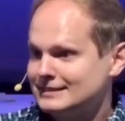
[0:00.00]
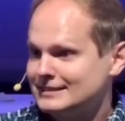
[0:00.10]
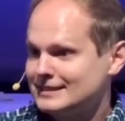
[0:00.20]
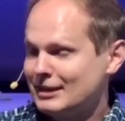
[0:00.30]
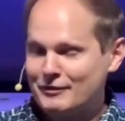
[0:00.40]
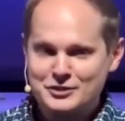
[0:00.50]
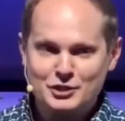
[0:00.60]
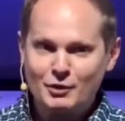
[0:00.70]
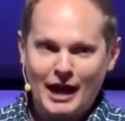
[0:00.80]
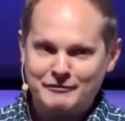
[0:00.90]
Now, friends, you
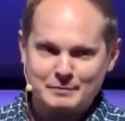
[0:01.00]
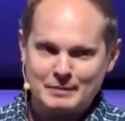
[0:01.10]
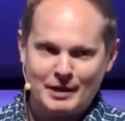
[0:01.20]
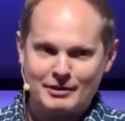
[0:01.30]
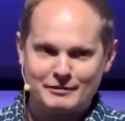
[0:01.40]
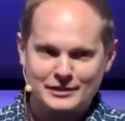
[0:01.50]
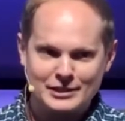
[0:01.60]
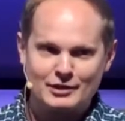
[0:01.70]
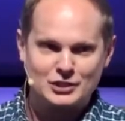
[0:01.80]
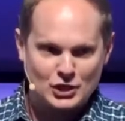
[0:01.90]
don't have to be Parent of the
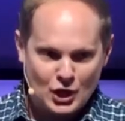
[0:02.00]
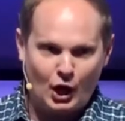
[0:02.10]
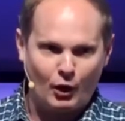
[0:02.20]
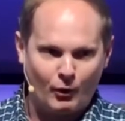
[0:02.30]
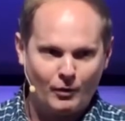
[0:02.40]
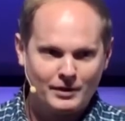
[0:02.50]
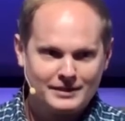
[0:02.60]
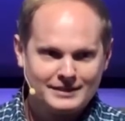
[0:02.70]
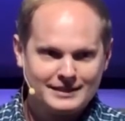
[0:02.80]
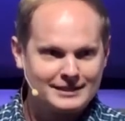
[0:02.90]
Year to know
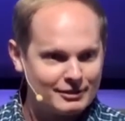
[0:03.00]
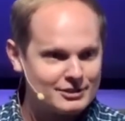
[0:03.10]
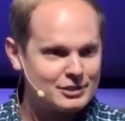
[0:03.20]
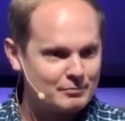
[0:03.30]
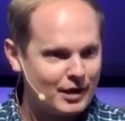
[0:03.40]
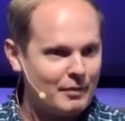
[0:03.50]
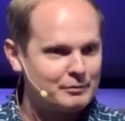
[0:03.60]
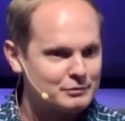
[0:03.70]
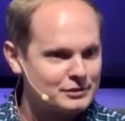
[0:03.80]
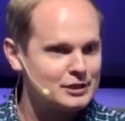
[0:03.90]
that there are some
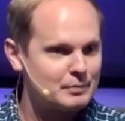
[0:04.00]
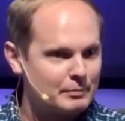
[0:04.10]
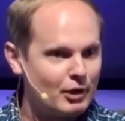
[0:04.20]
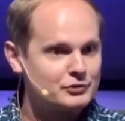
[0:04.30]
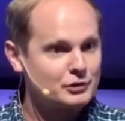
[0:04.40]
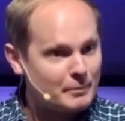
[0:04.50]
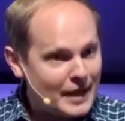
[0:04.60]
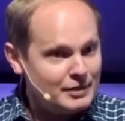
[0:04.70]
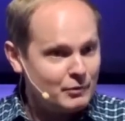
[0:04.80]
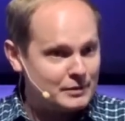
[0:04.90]
problems with this proposal. The
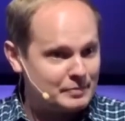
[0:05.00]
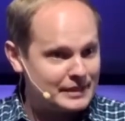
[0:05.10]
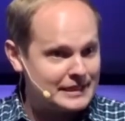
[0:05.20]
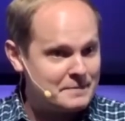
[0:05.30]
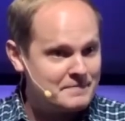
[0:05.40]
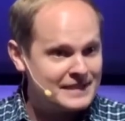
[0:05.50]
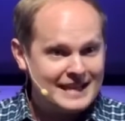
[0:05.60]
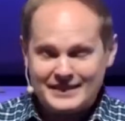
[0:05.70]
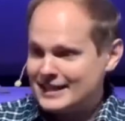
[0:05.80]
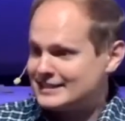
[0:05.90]
main one being
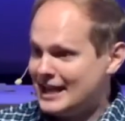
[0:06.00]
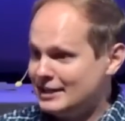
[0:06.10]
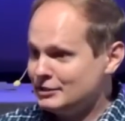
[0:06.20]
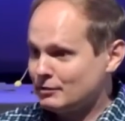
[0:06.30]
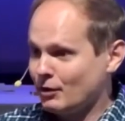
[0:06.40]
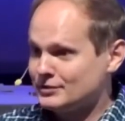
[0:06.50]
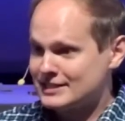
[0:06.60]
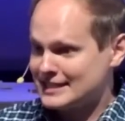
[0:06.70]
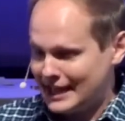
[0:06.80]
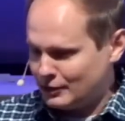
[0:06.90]
that a 10-year-old
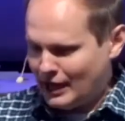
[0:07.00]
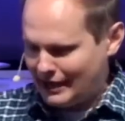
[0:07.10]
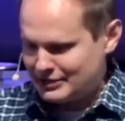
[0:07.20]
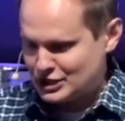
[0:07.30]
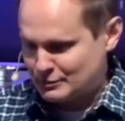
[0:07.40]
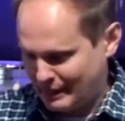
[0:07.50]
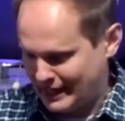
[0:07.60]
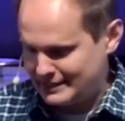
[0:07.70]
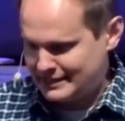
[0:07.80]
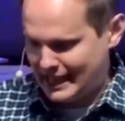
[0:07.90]
does not know how to
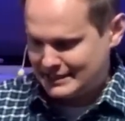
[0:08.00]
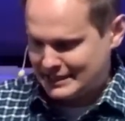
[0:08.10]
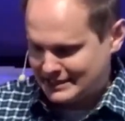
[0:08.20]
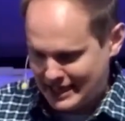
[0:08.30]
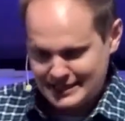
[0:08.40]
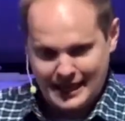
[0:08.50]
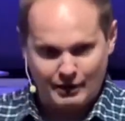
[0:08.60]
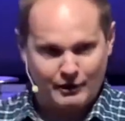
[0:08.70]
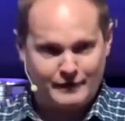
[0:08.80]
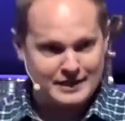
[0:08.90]
spend and to take
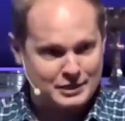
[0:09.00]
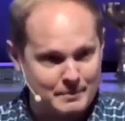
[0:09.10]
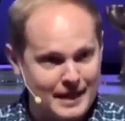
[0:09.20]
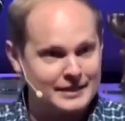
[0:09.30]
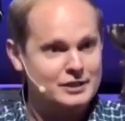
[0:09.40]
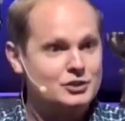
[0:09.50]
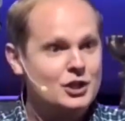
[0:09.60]
care of and to manage